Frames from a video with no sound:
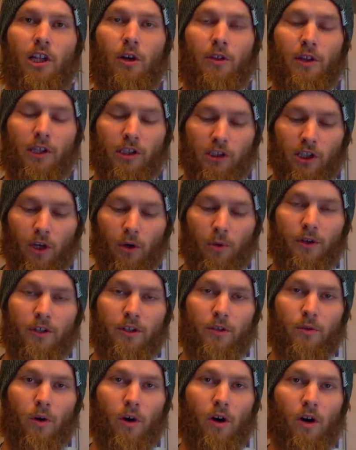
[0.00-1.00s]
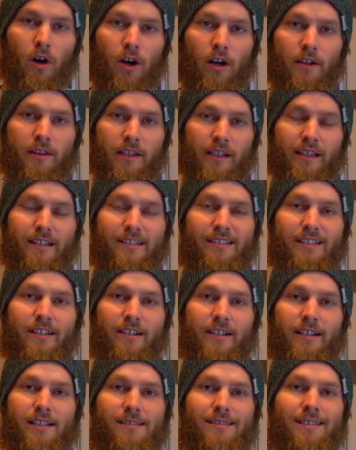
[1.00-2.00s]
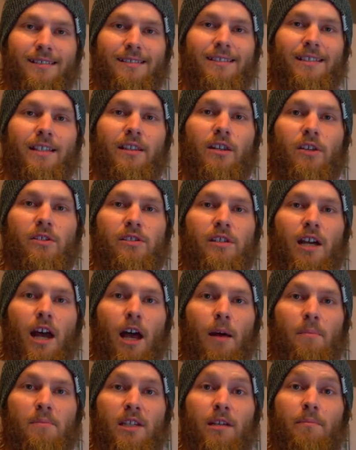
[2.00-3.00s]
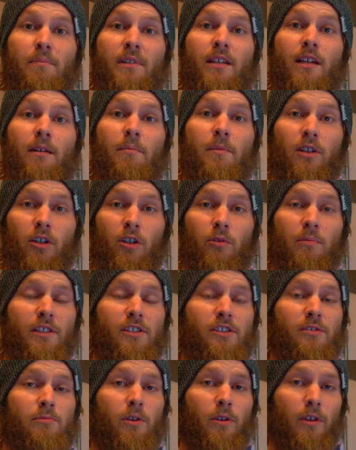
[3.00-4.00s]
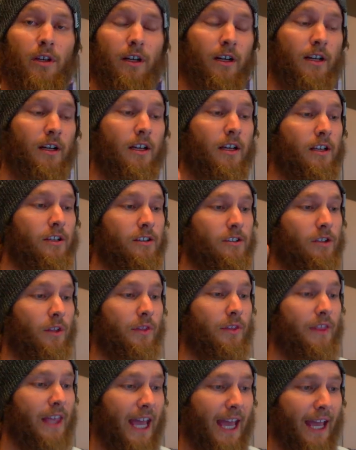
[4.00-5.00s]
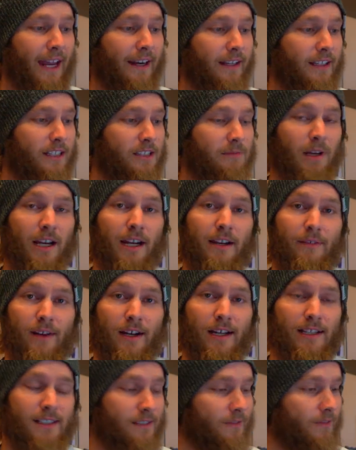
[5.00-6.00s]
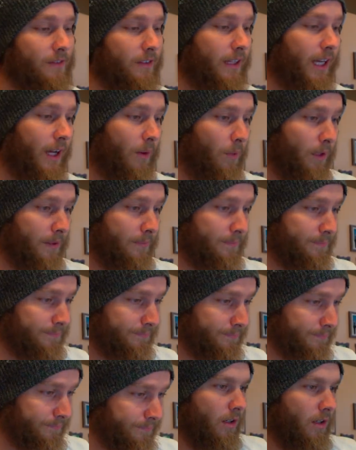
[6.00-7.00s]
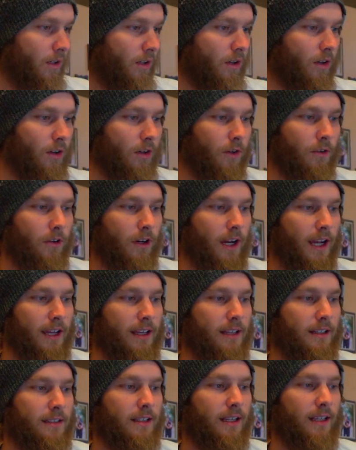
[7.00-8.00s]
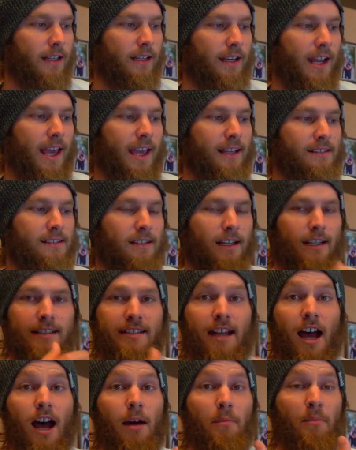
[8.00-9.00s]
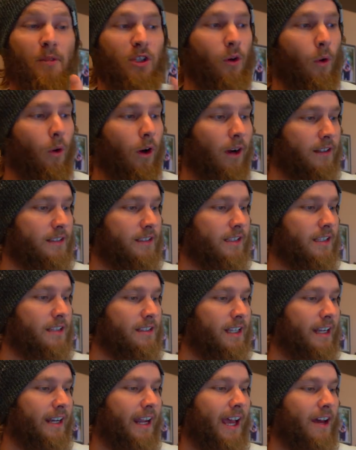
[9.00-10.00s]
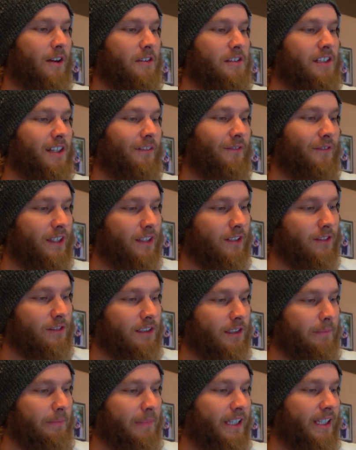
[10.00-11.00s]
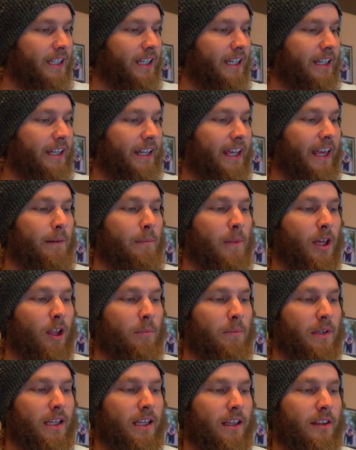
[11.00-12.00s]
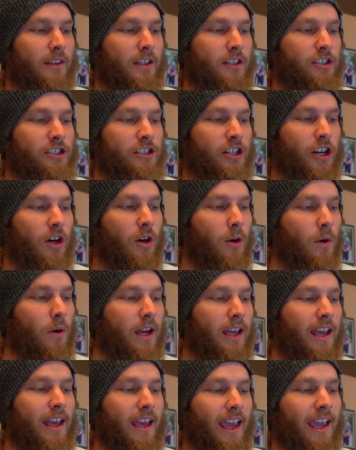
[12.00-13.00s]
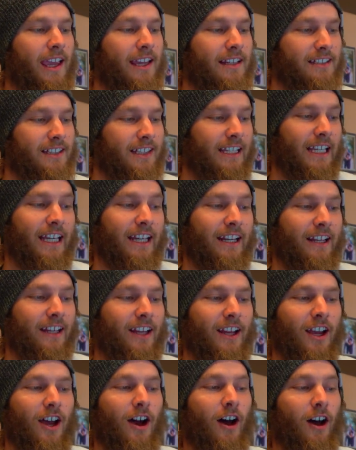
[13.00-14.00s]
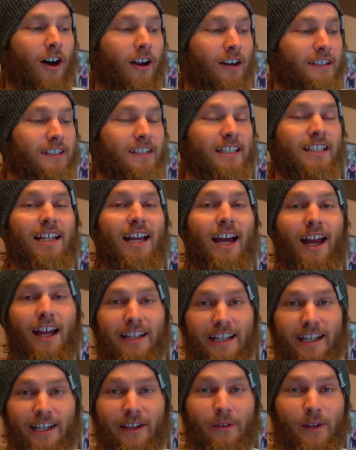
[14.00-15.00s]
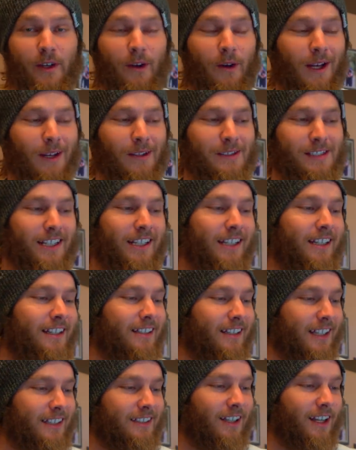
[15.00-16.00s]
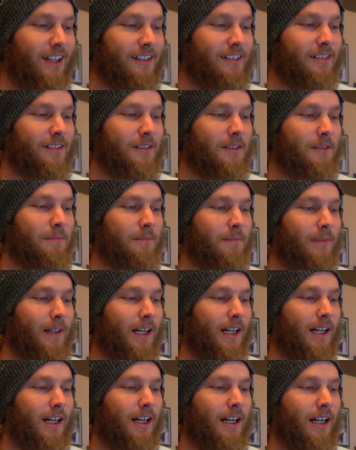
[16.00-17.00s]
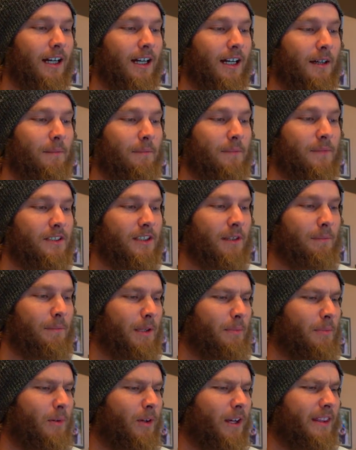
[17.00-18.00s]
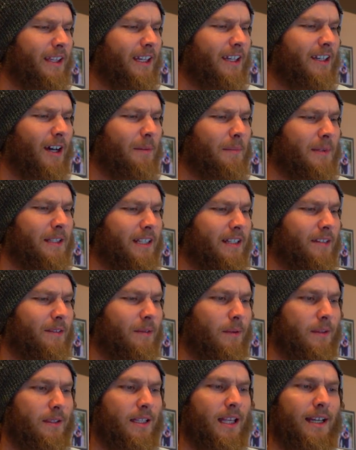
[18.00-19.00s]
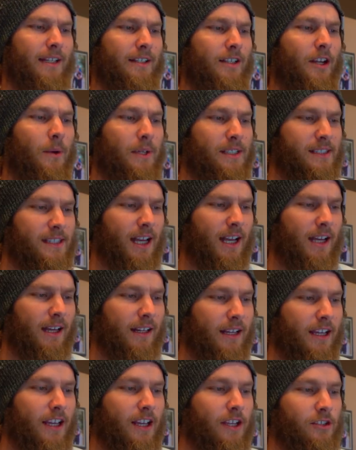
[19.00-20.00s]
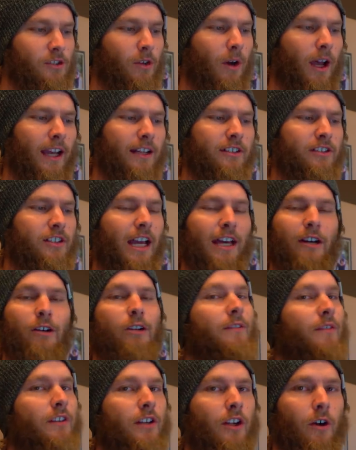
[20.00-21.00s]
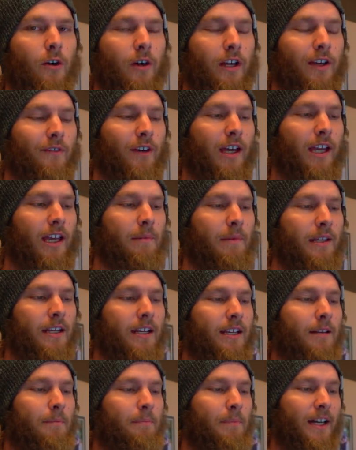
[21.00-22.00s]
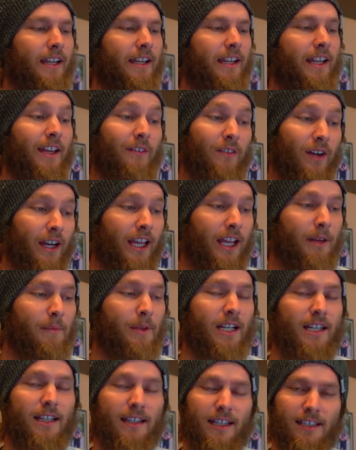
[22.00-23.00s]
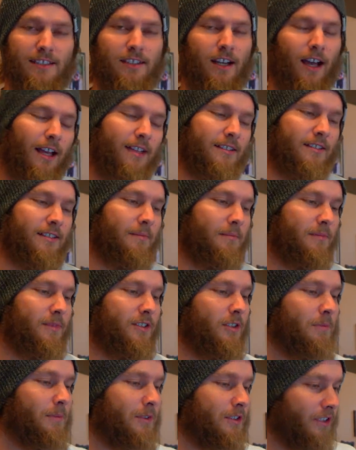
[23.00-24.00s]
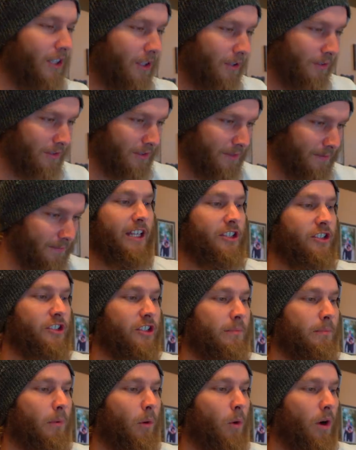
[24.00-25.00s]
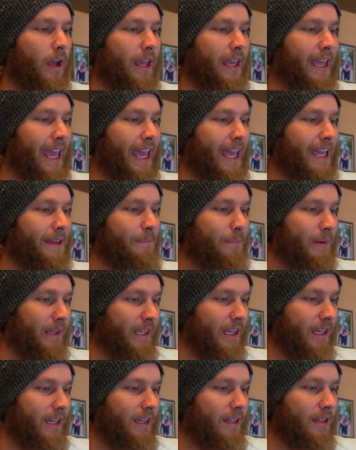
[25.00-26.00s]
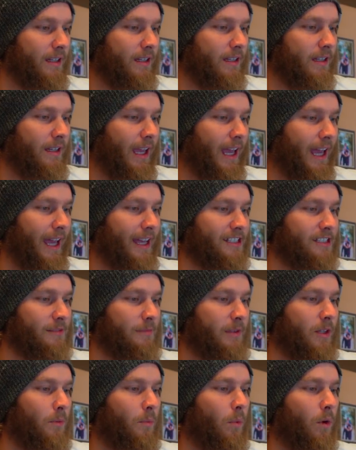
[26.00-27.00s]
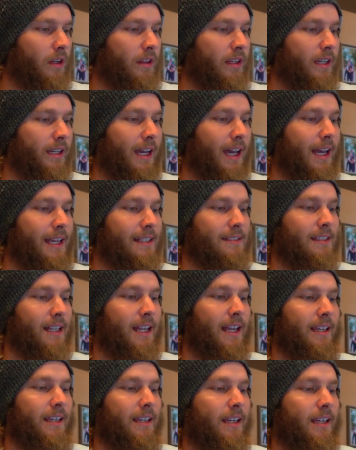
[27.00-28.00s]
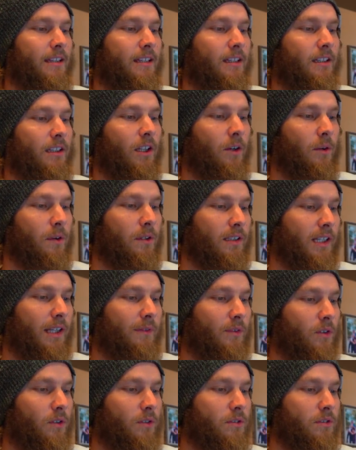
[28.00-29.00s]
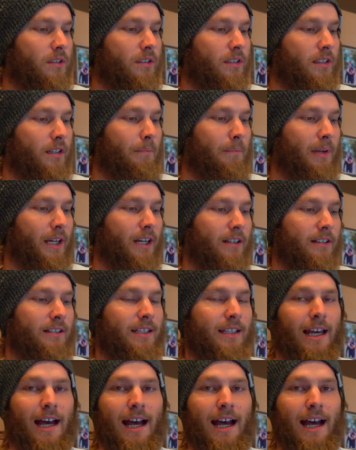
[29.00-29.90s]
the lower you are, the easier it is to see those hops and become a little bit smoother. So that is my advice for that one. All right, next, Dom Yorks. He said, how does it feel to be in MLB The Show 18? Honestly, I didn't even know I was in it. That's awesome. Some people I think commented and was like, no, he's not. So actually, I don't even know if I am in it, but if I am in it, that's awesome. Super stoked. It's your boy AB asked me, what are the guys like in the lower levels compared to the